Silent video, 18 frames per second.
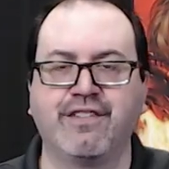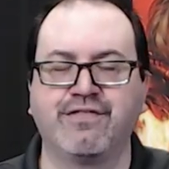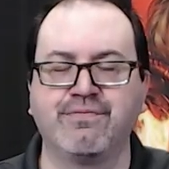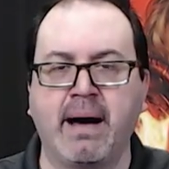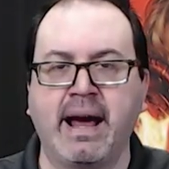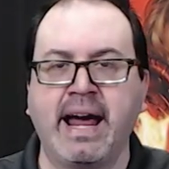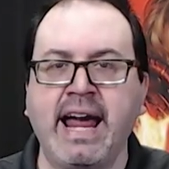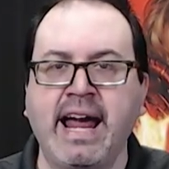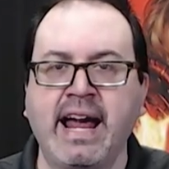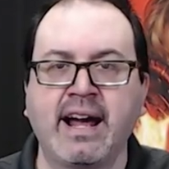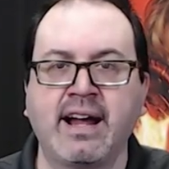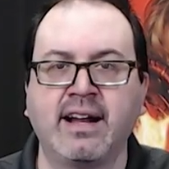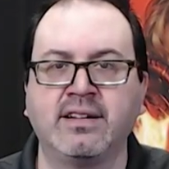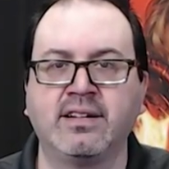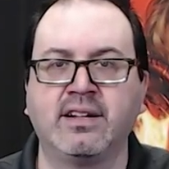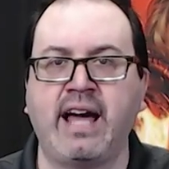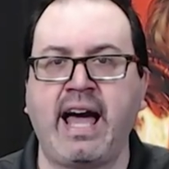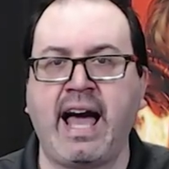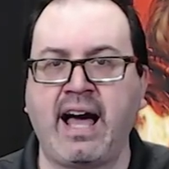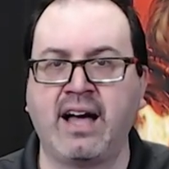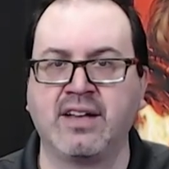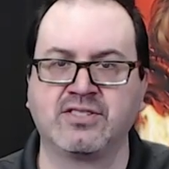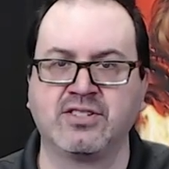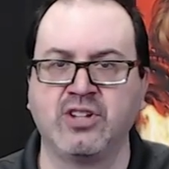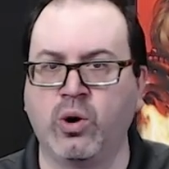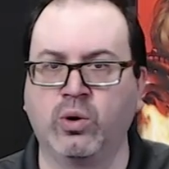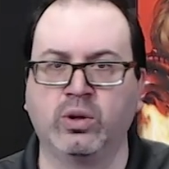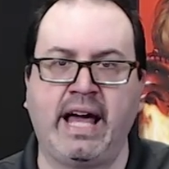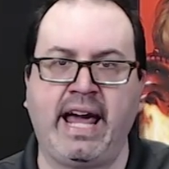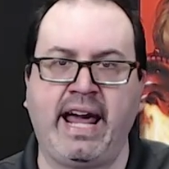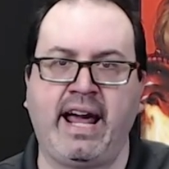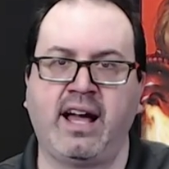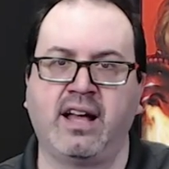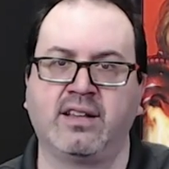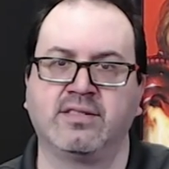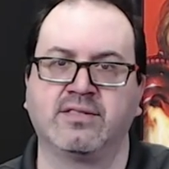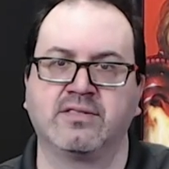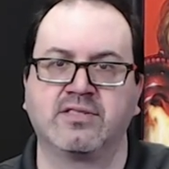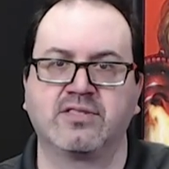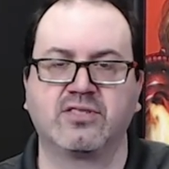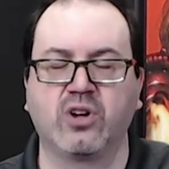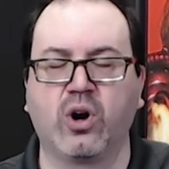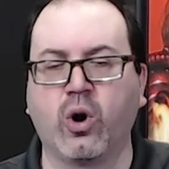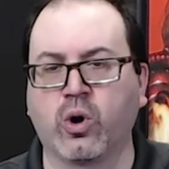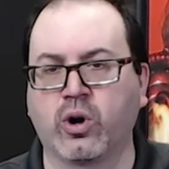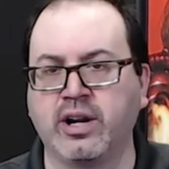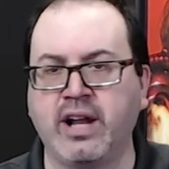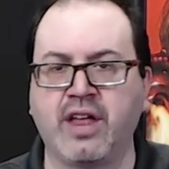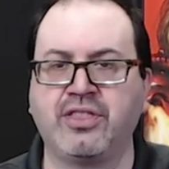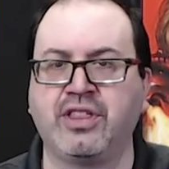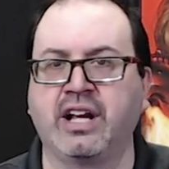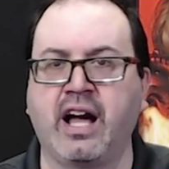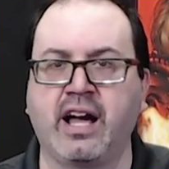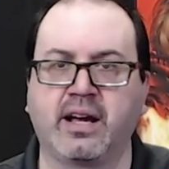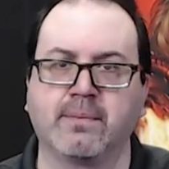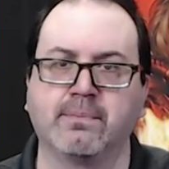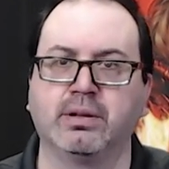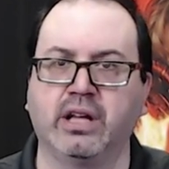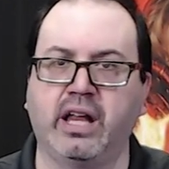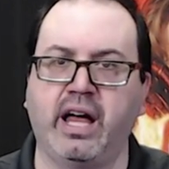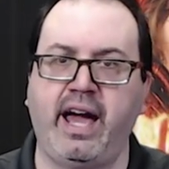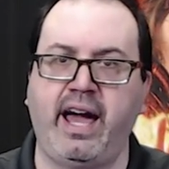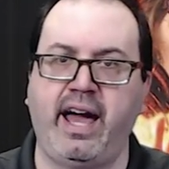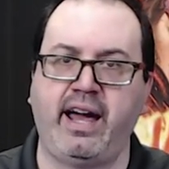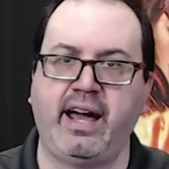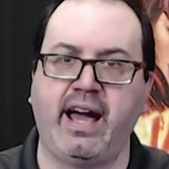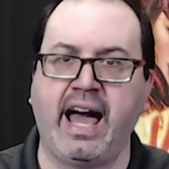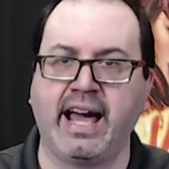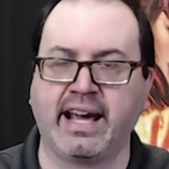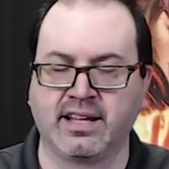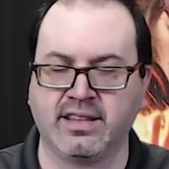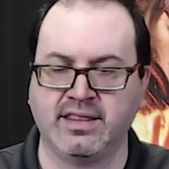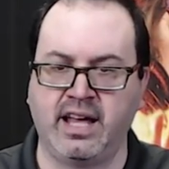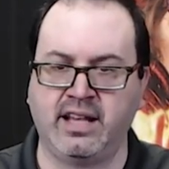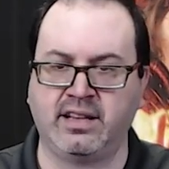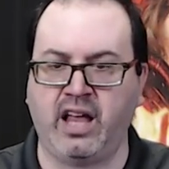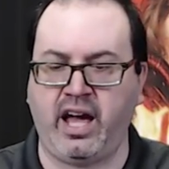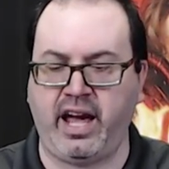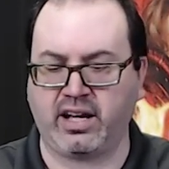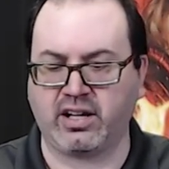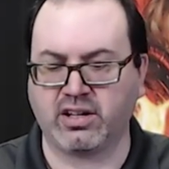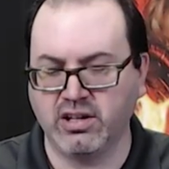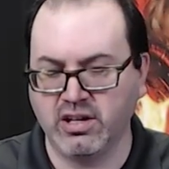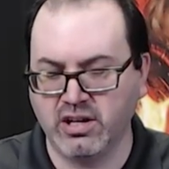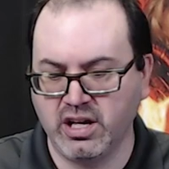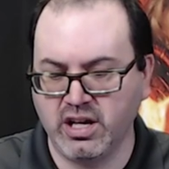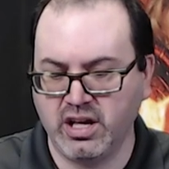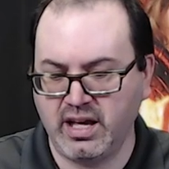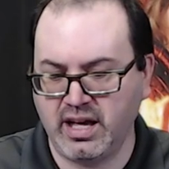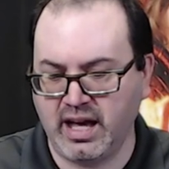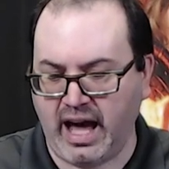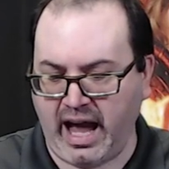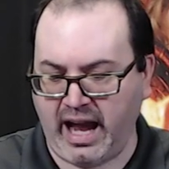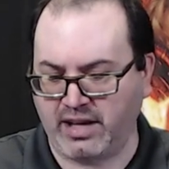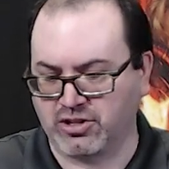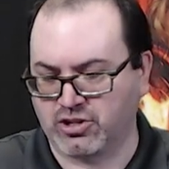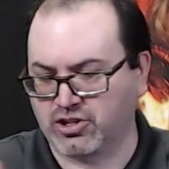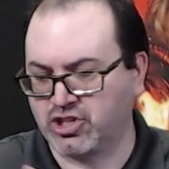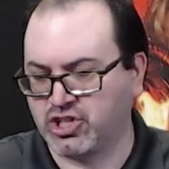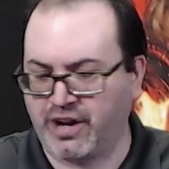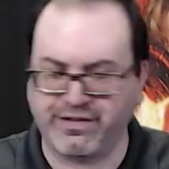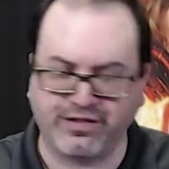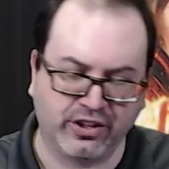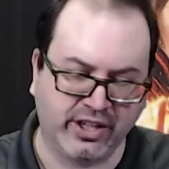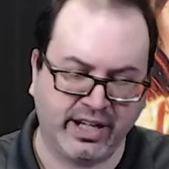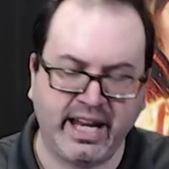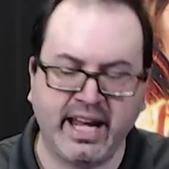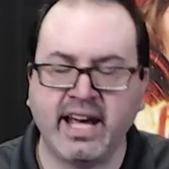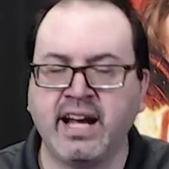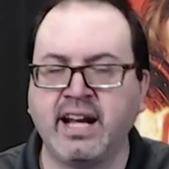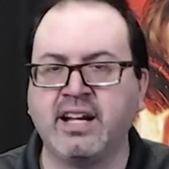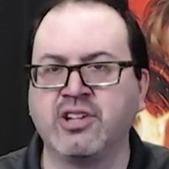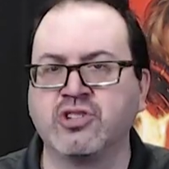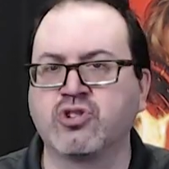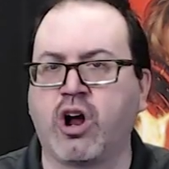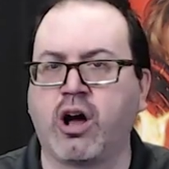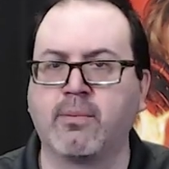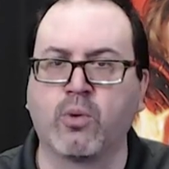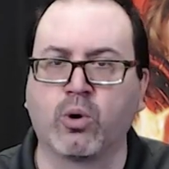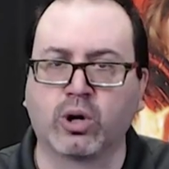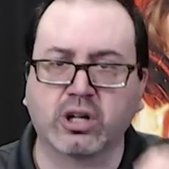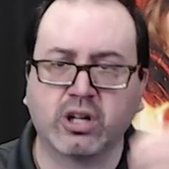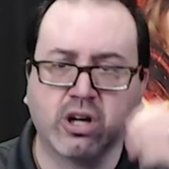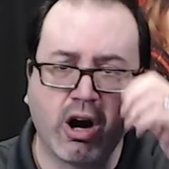if my hand has no lands or nothing I can play I can then like either shuffle it in and draw more